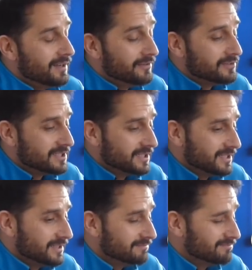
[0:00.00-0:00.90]

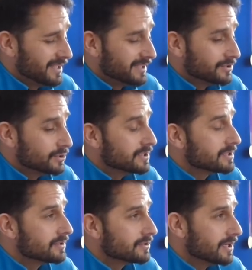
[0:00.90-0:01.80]
Obviously, I think 2
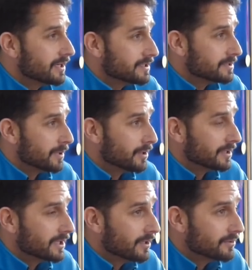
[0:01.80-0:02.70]
years ago I started as the
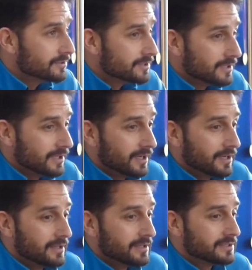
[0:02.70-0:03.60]
bowling coach,
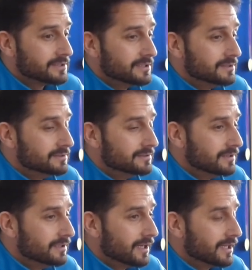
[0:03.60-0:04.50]
and that's still,
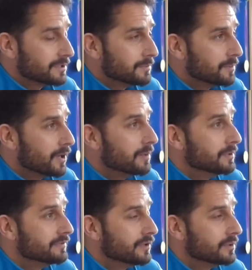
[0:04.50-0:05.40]
I guess, my
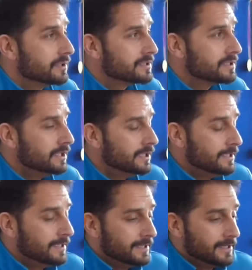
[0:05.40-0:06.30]
primary focus.
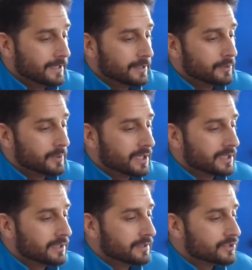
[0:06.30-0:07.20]
But we had
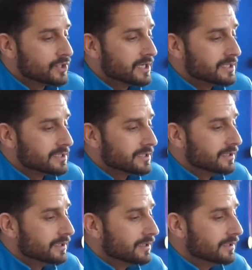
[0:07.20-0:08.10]
a couple of changes in
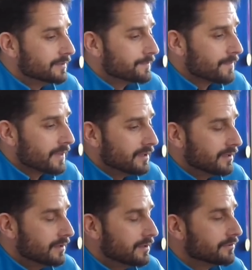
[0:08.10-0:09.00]
the
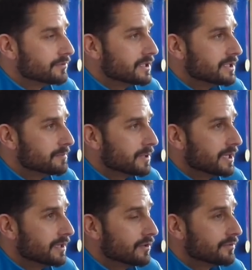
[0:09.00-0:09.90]
off-season,
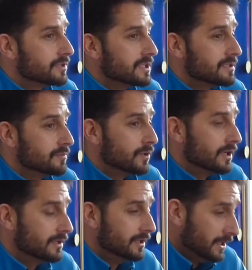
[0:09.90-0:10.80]
beginning of the off-season, where
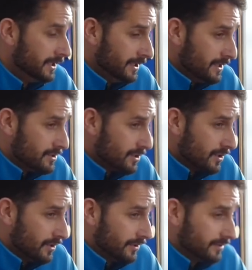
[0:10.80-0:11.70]
I
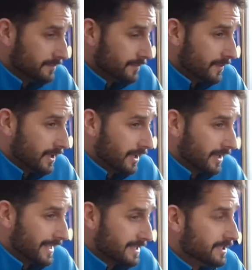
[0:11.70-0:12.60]
took on,
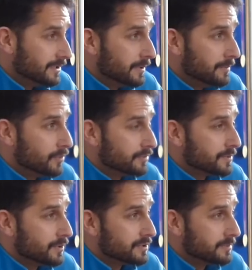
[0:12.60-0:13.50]
I guess, a little bit more
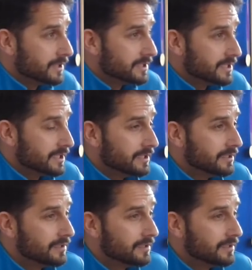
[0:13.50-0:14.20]
responsibility,